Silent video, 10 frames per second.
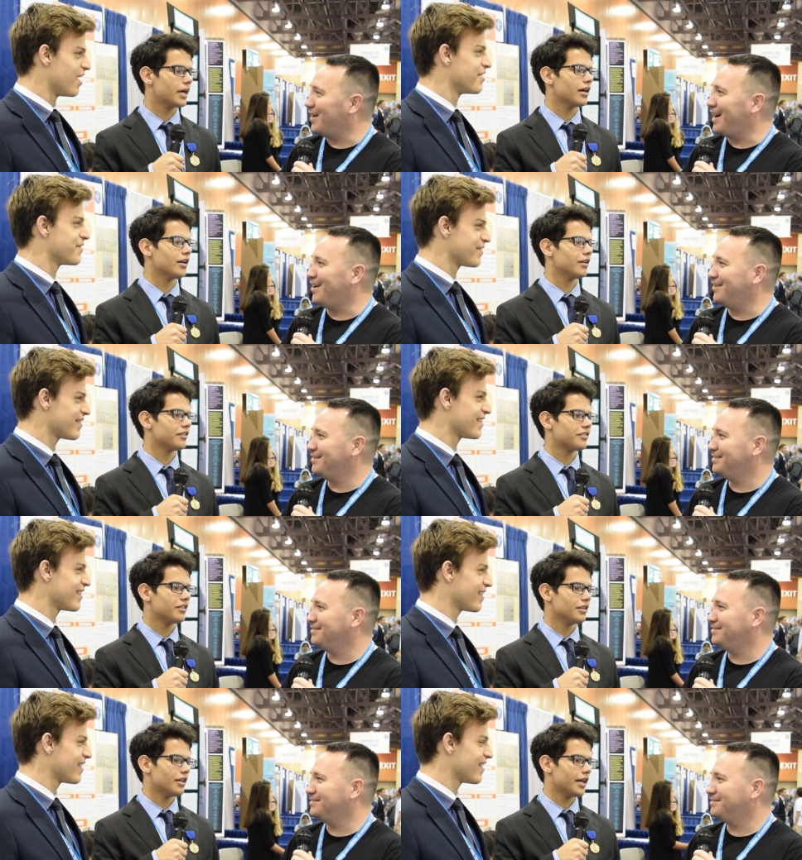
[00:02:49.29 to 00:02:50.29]

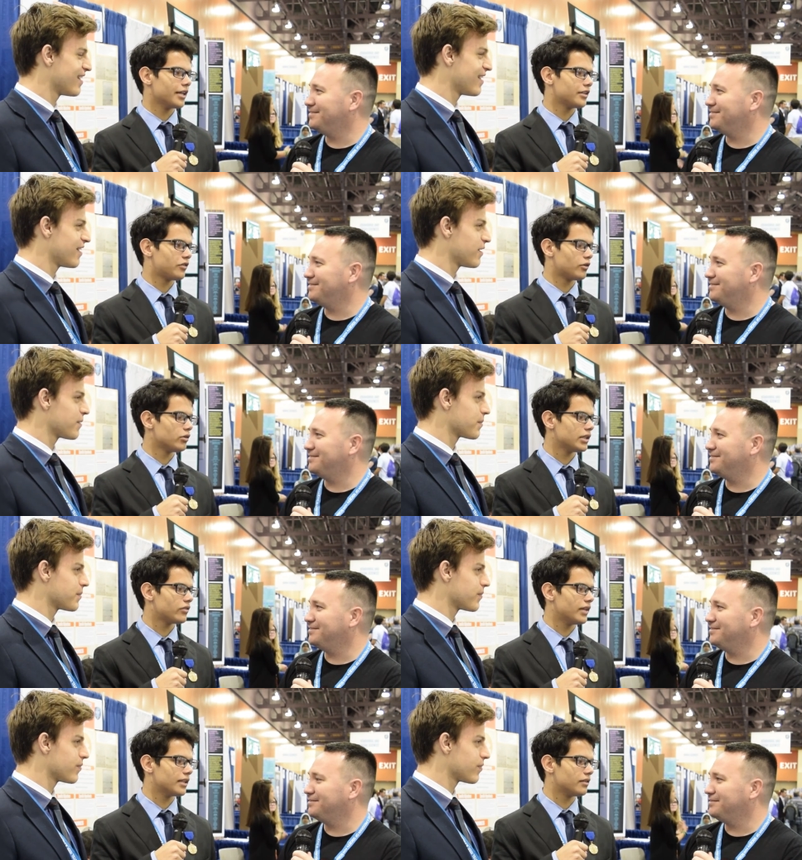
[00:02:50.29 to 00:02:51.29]
Speaker 1: because wow. like
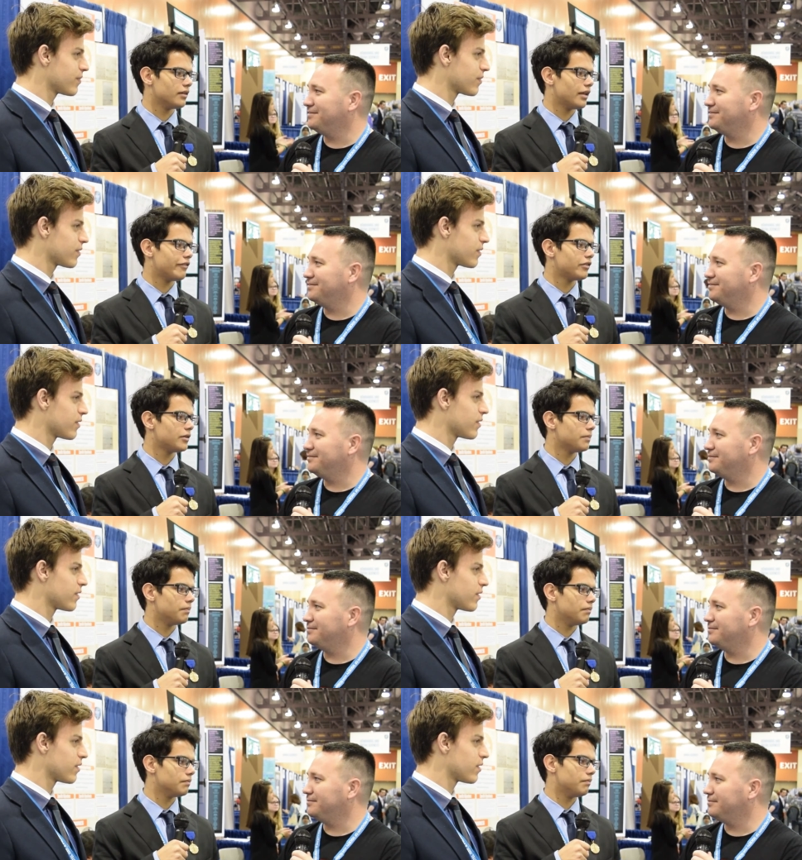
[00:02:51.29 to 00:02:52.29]
students that never
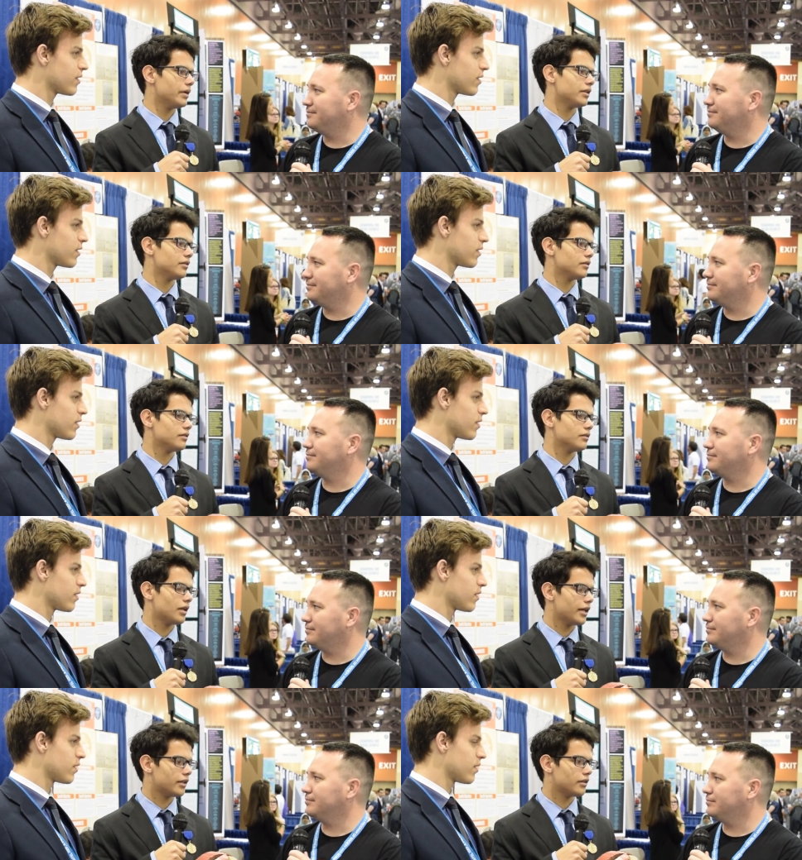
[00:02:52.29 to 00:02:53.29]
been
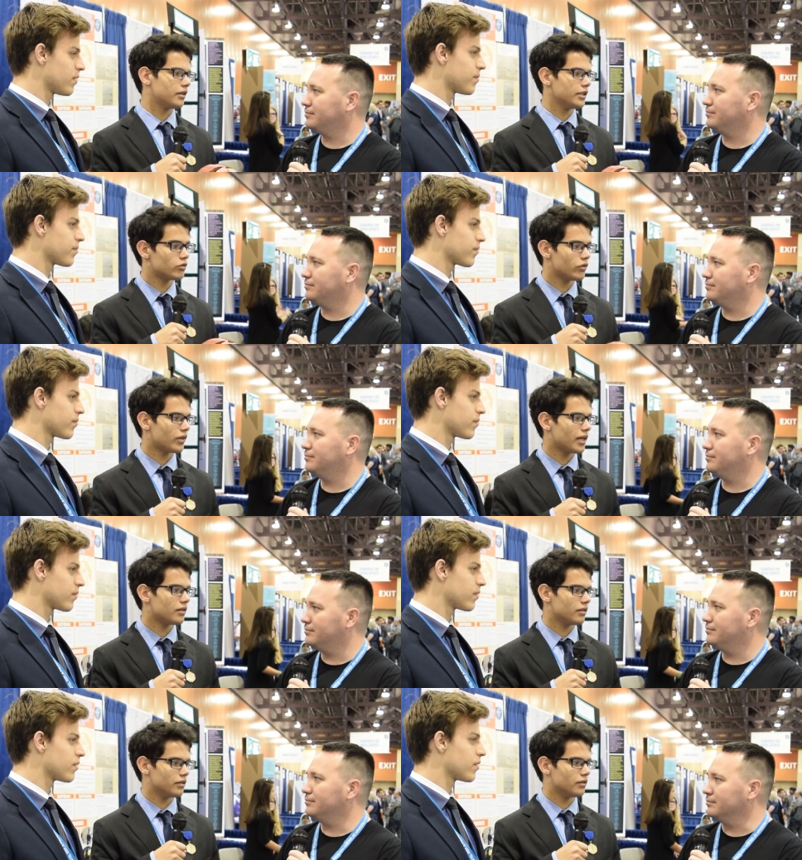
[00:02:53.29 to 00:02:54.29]
like
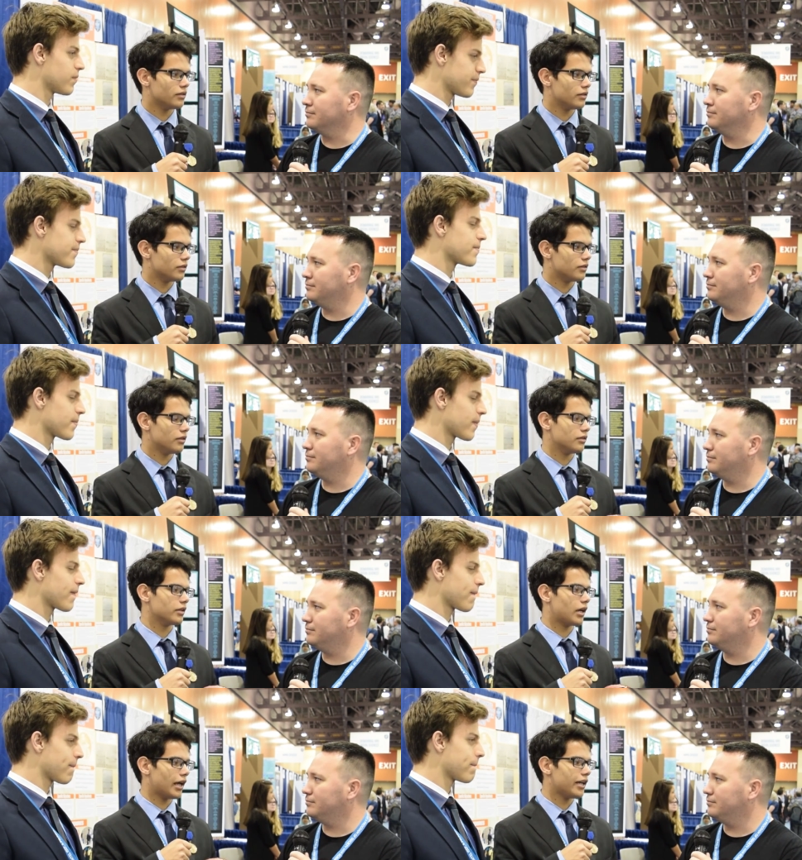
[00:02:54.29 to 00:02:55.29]
interested in the in
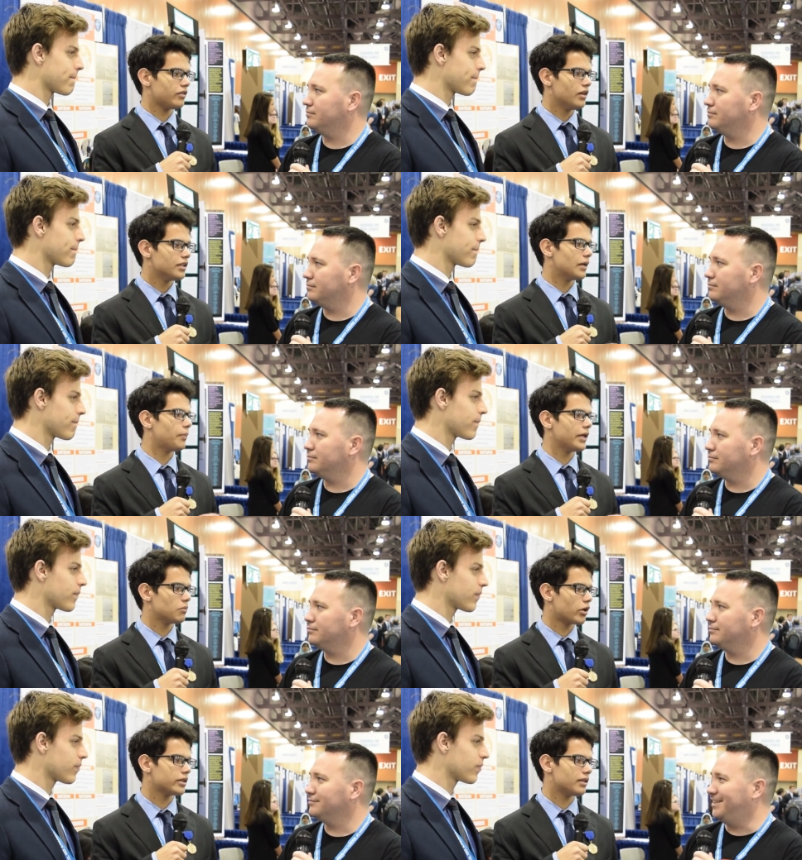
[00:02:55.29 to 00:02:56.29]
the class they
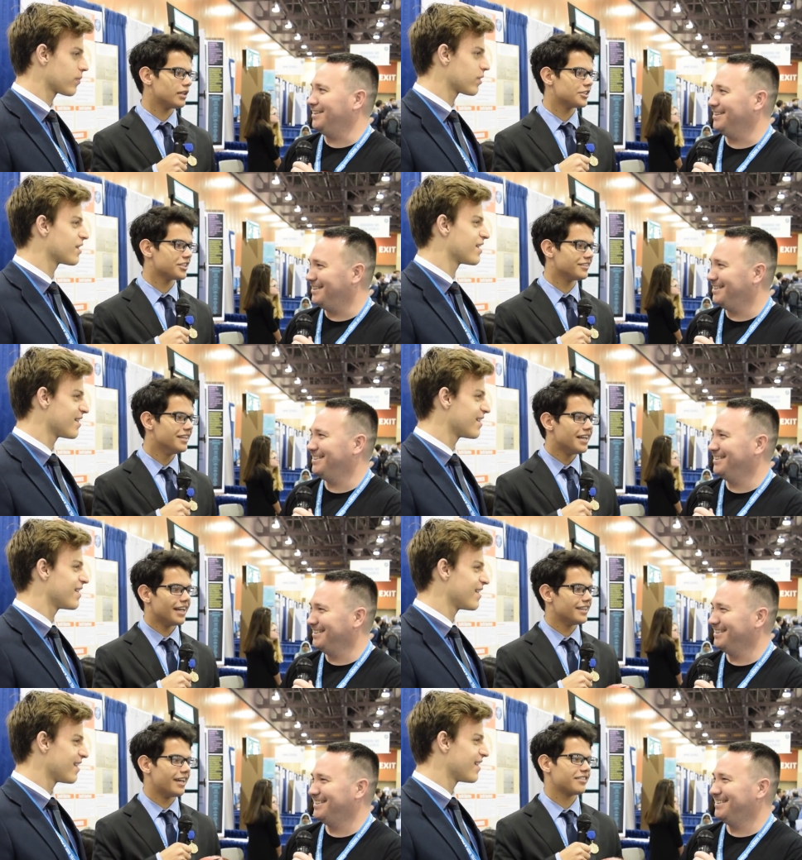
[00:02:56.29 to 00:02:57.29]
paid more attention
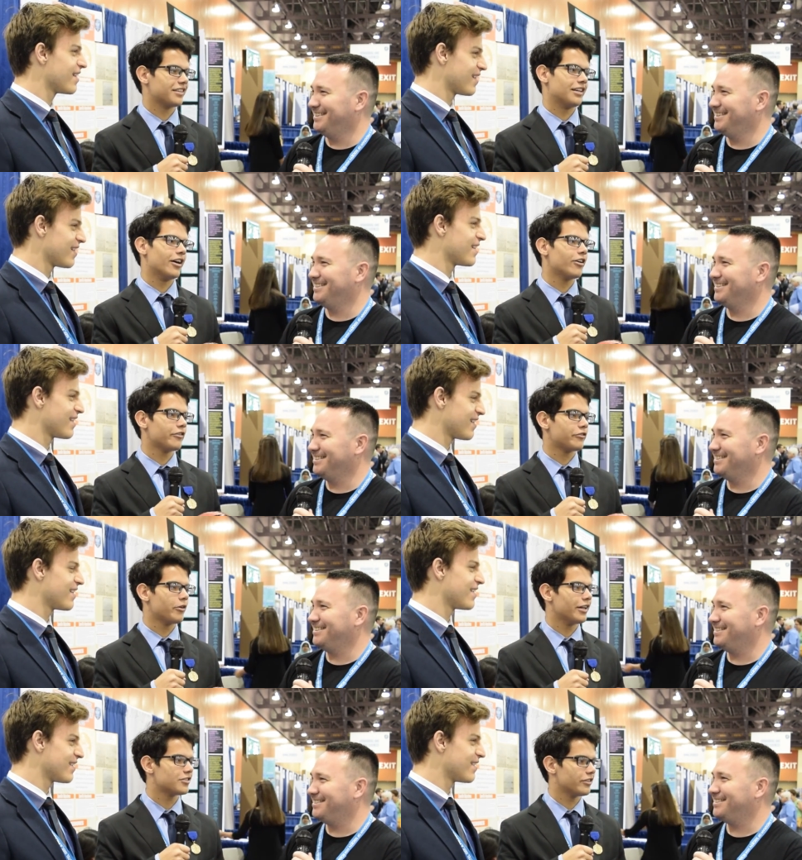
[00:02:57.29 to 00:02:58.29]
and asked a lot of
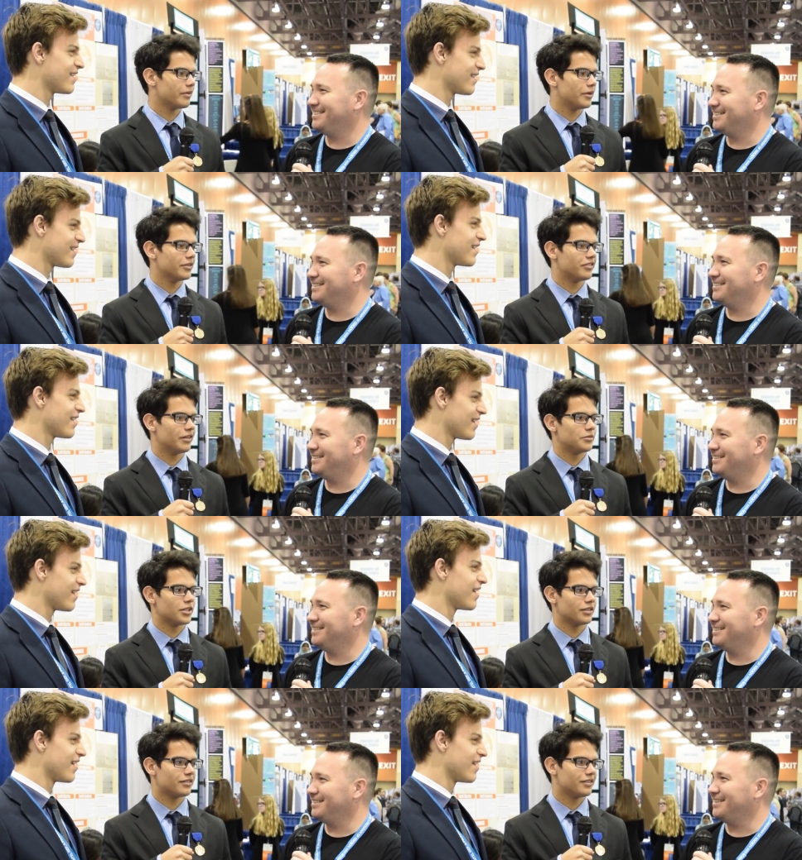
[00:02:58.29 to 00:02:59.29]
questions about the
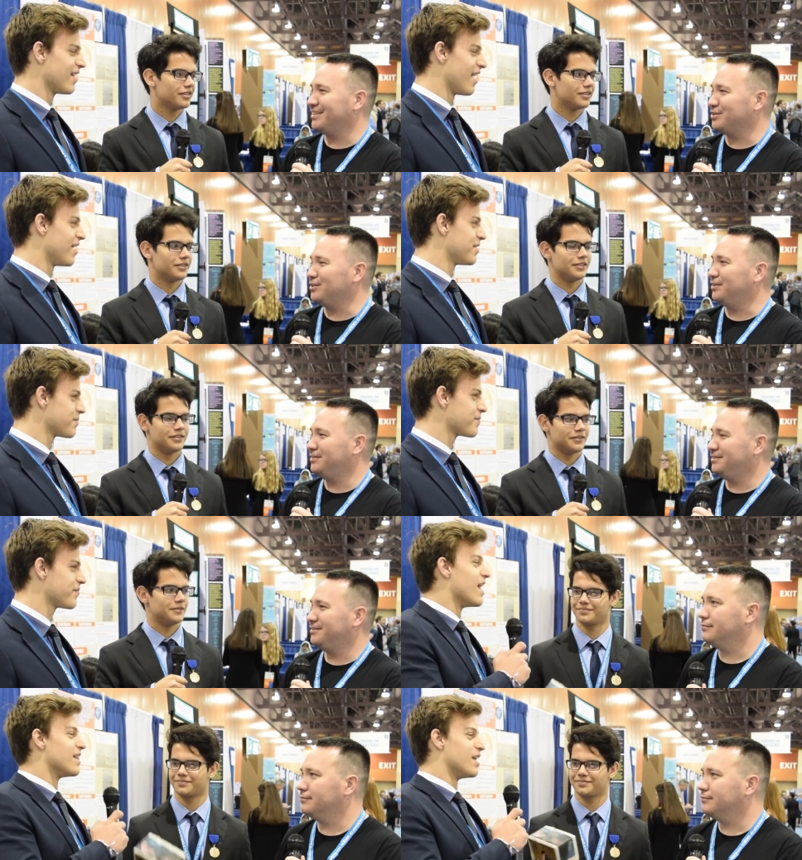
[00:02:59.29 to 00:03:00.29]
subject that's yeah. cool
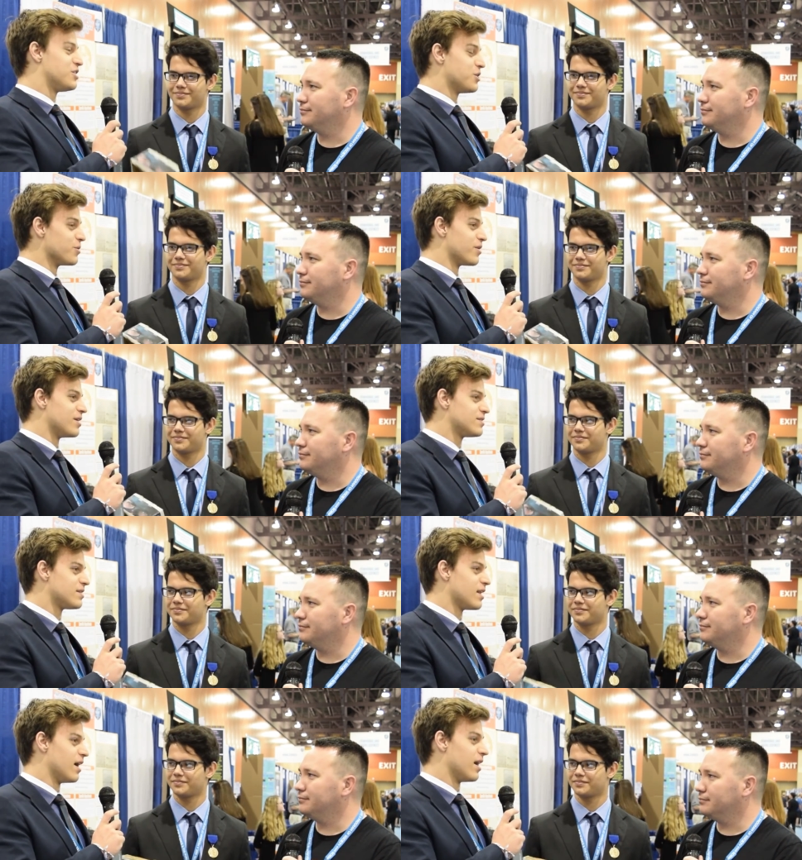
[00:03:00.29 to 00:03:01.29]
Speaker 2: the children
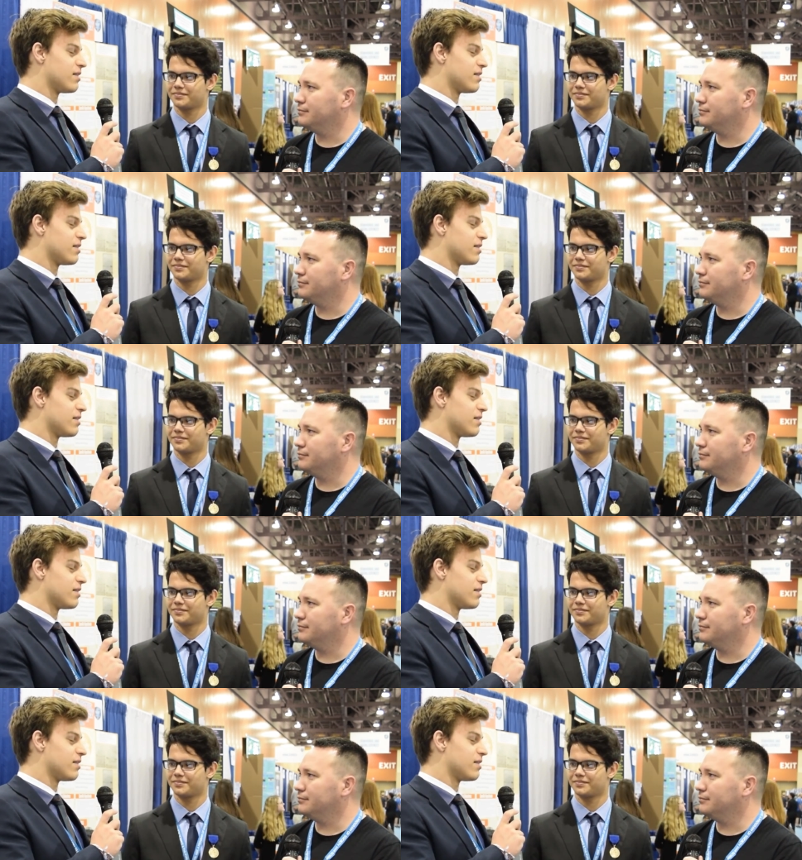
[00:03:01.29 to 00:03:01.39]
uh,